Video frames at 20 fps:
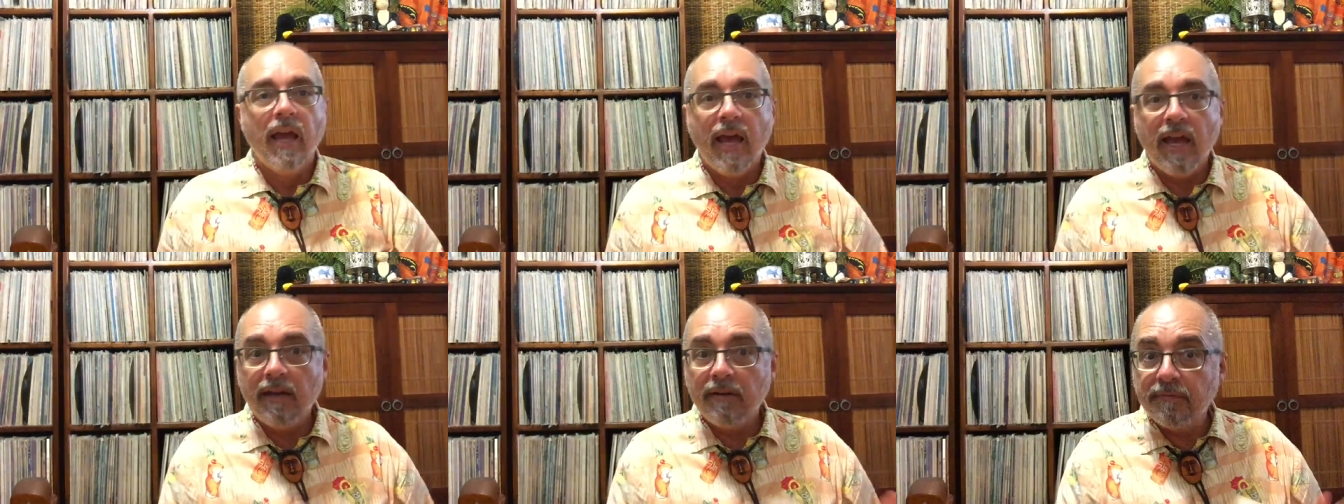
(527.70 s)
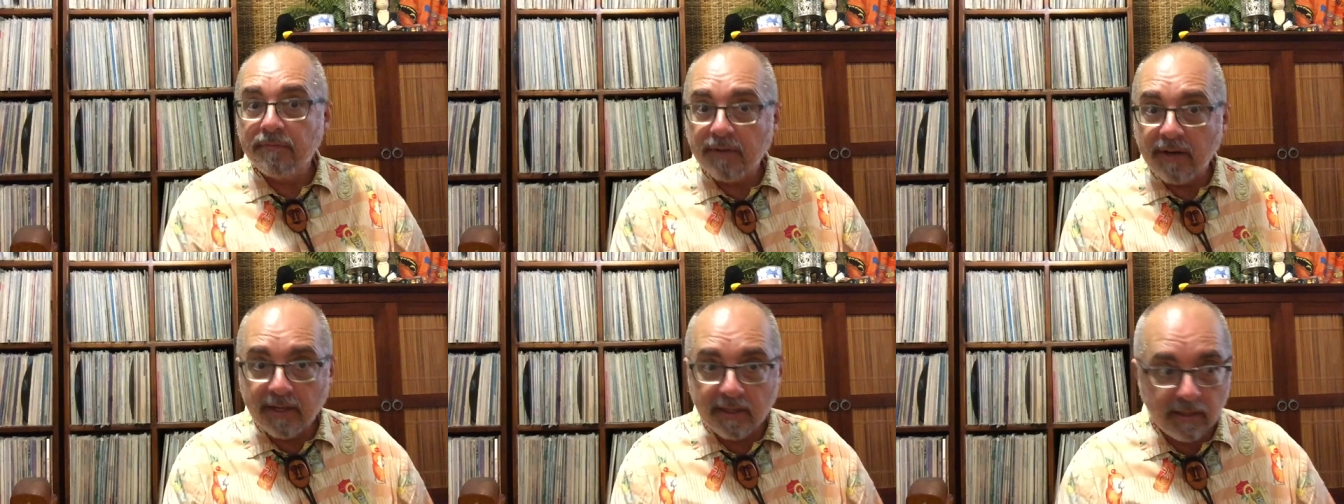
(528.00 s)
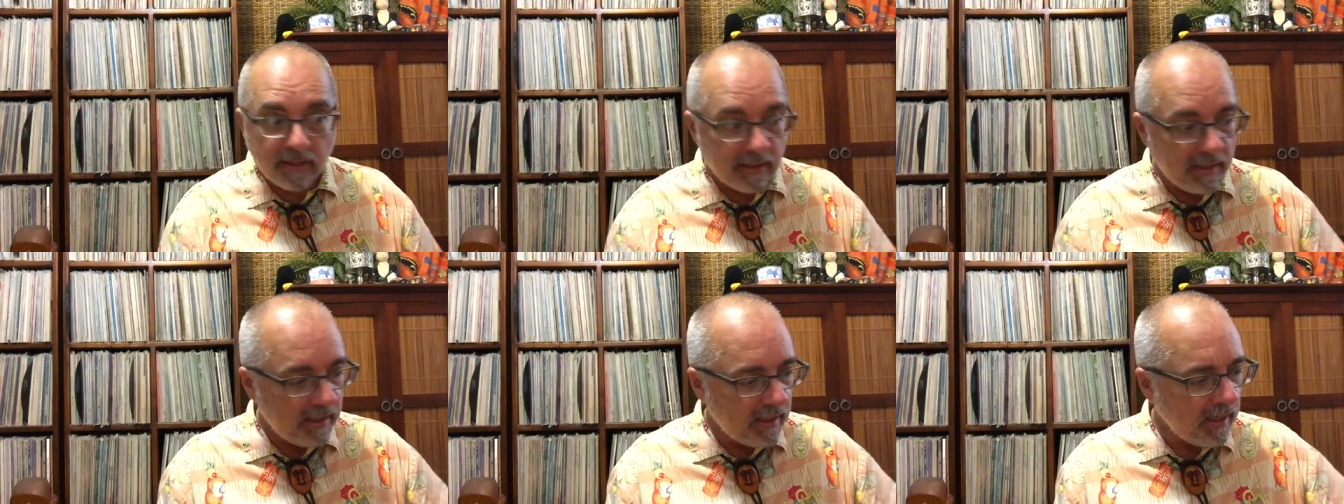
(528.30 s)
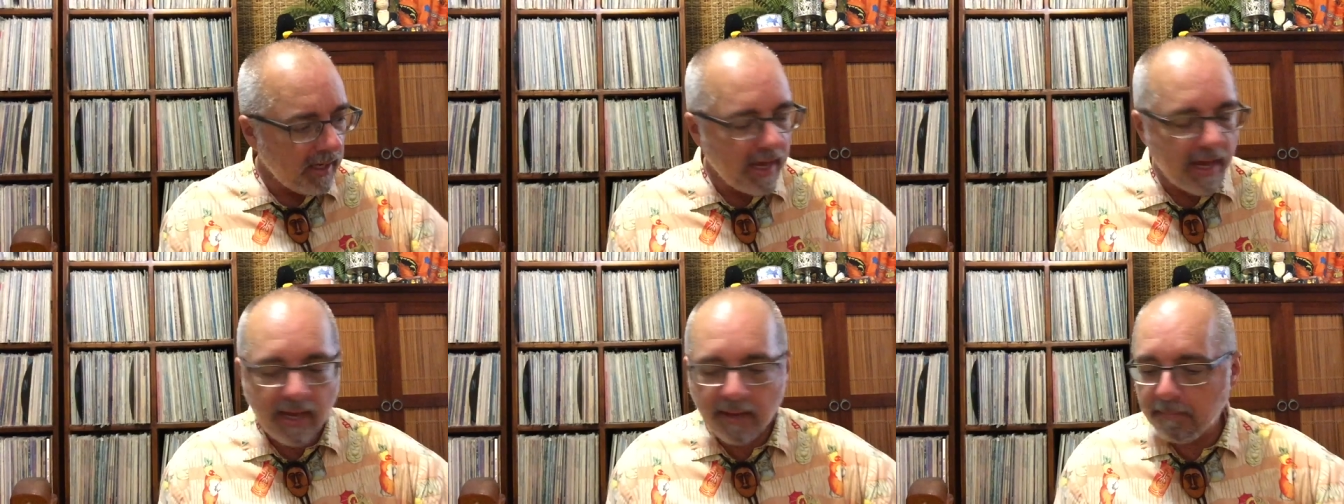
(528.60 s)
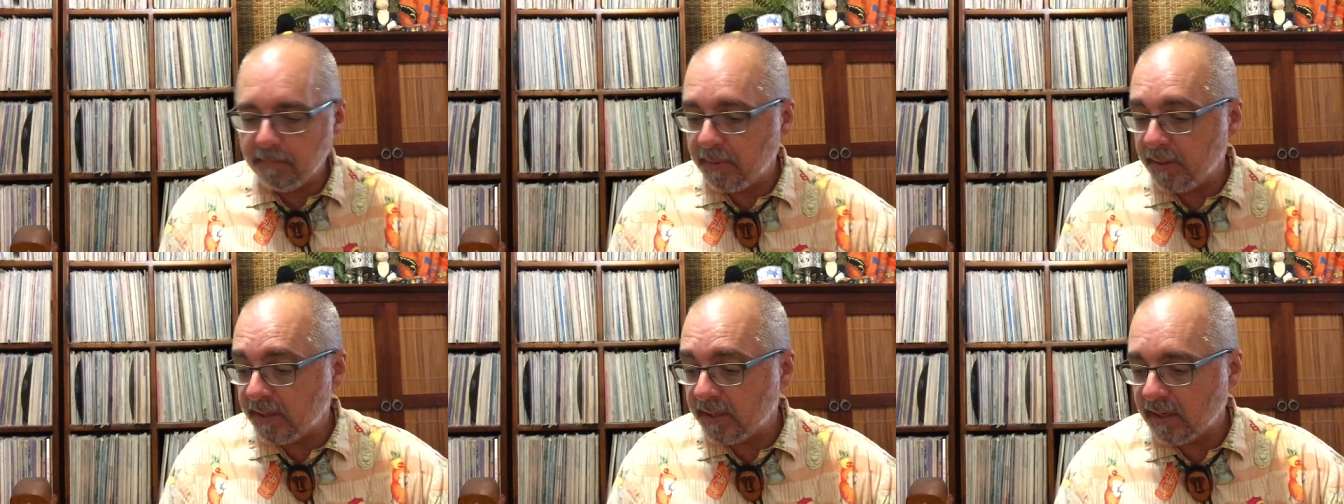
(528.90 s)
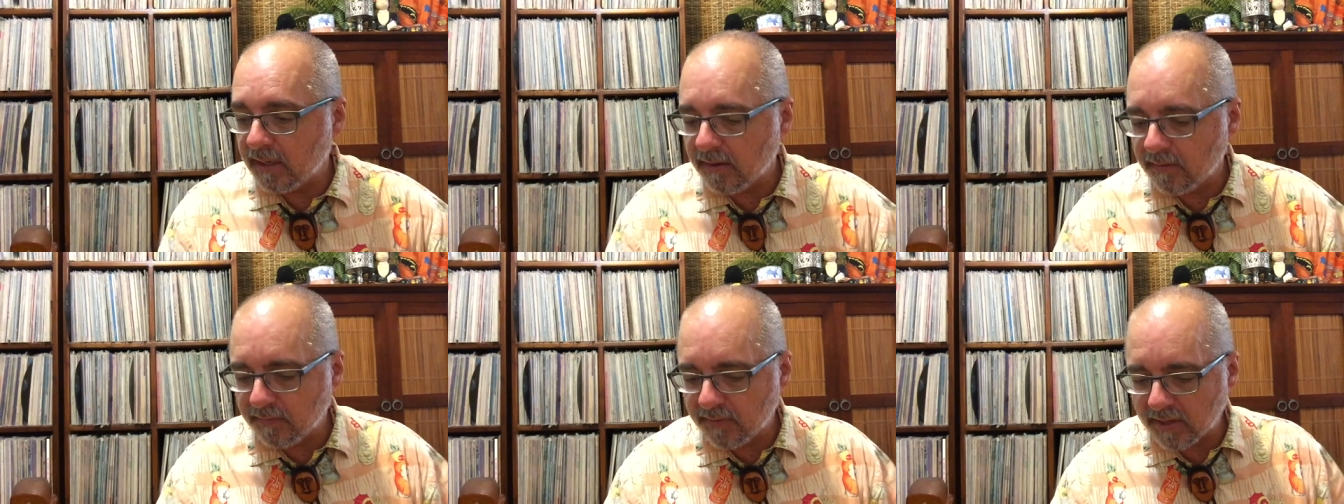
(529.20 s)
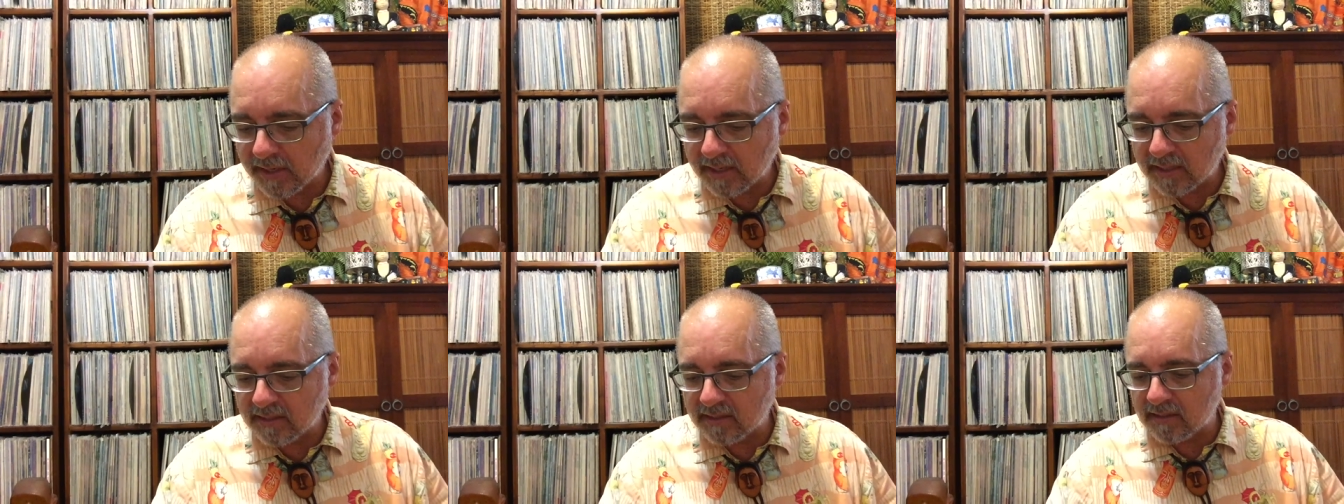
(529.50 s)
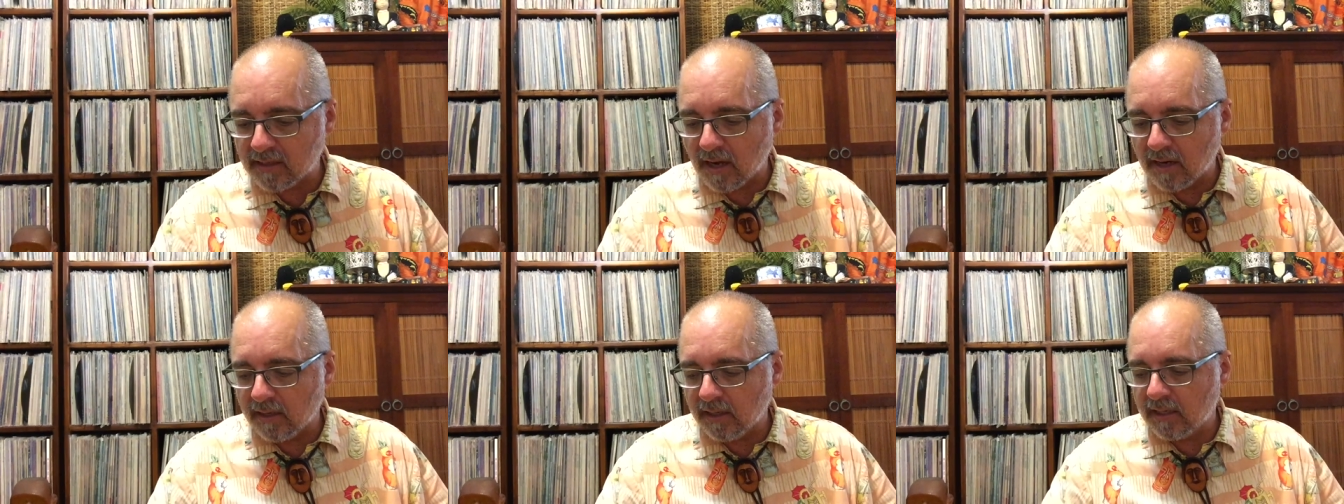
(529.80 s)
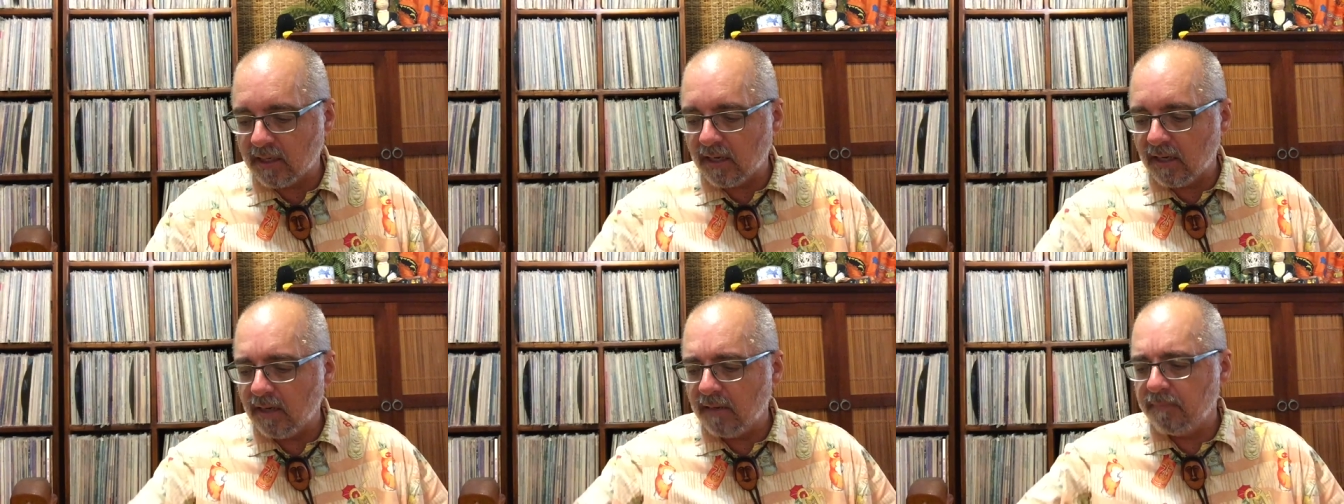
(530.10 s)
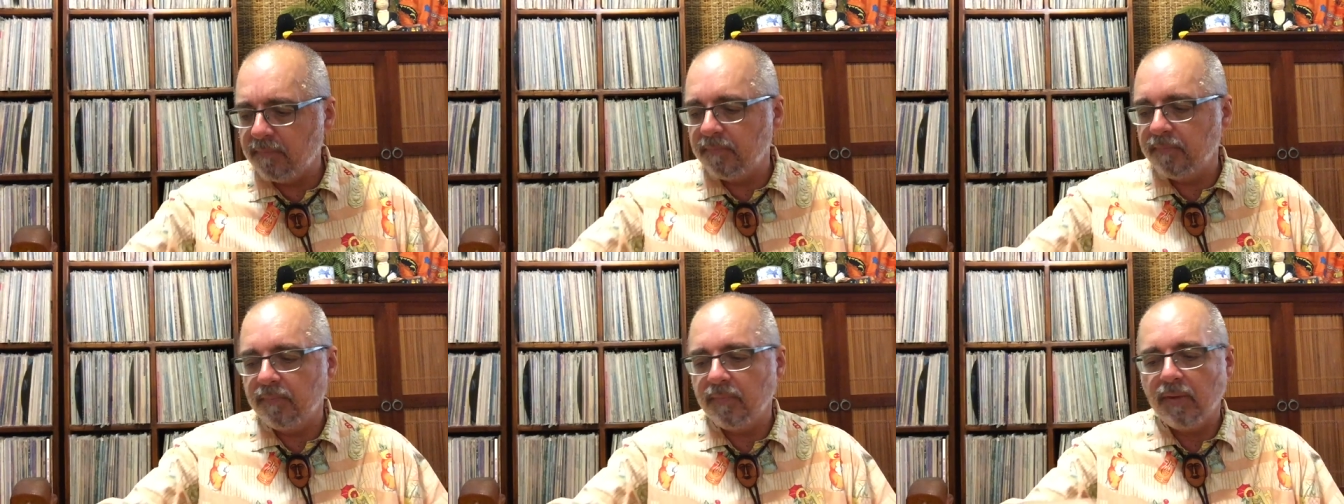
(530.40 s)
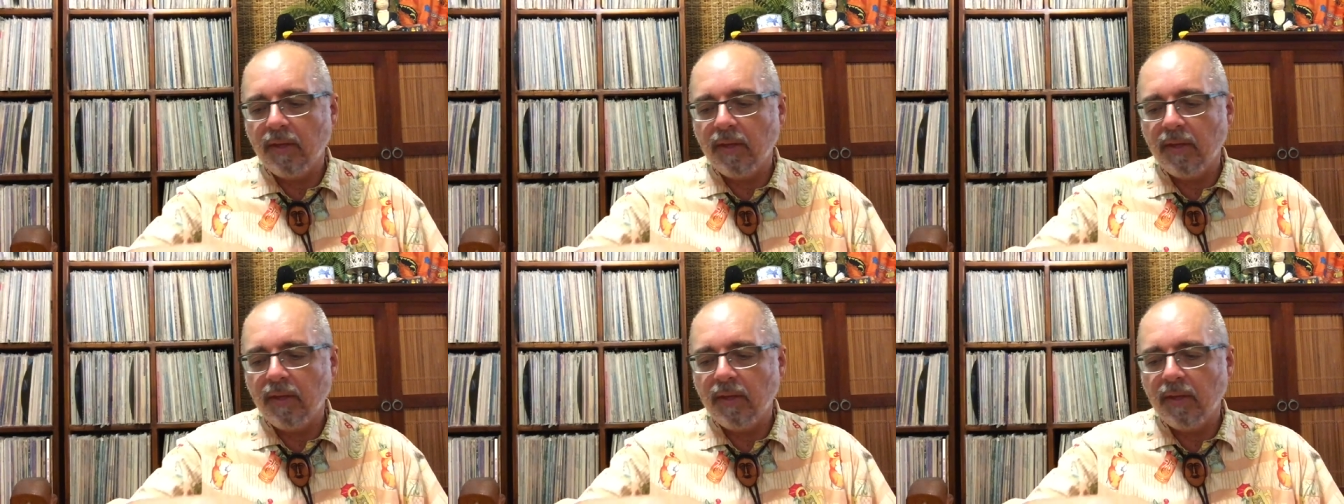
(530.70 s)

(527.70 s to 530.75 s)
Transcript: my. And finally, a bit of Exotica.